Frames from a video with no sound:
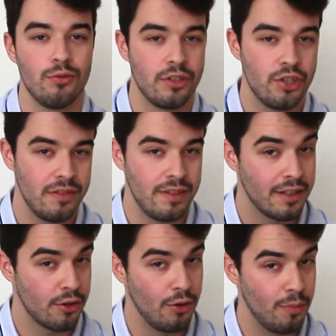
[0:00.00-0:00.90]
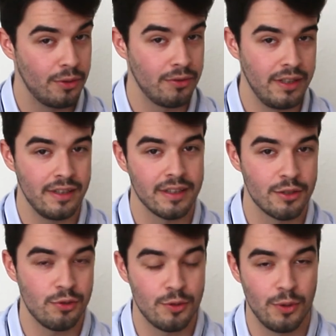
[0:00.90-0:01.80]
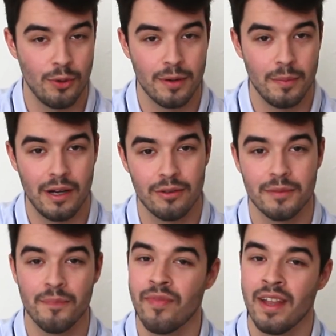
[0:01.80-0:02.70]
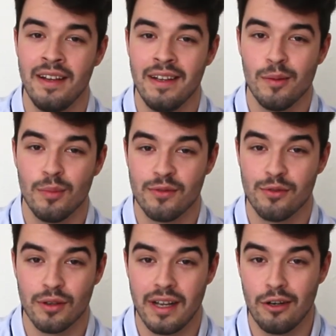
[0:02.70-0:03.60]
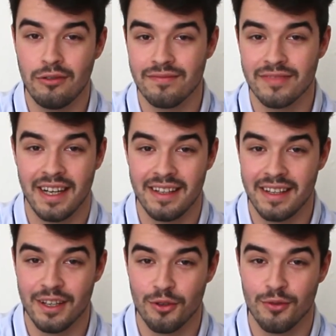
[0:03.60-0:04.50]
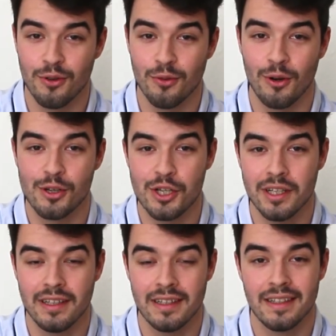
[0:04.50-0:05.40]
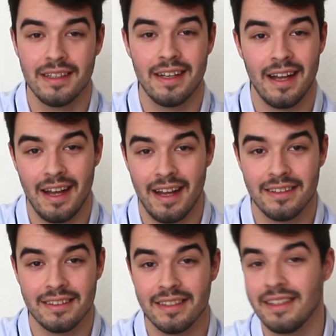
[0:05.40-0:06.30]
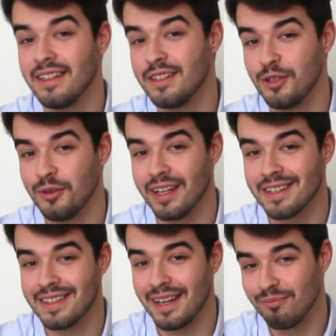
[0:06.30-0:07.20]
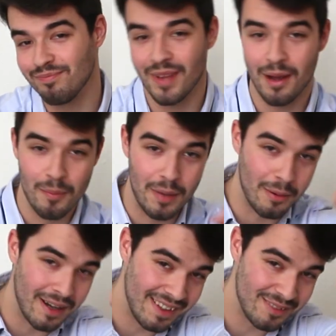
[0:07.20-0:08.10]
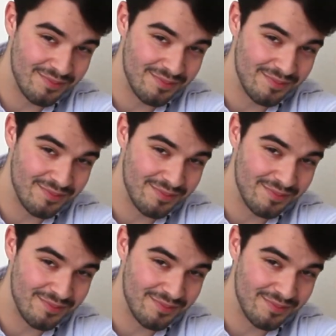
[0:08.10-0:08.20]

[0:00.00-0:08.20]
achieve that compound interest we spoke about. But for now, I thank you for watching and see you next time. Bye bye.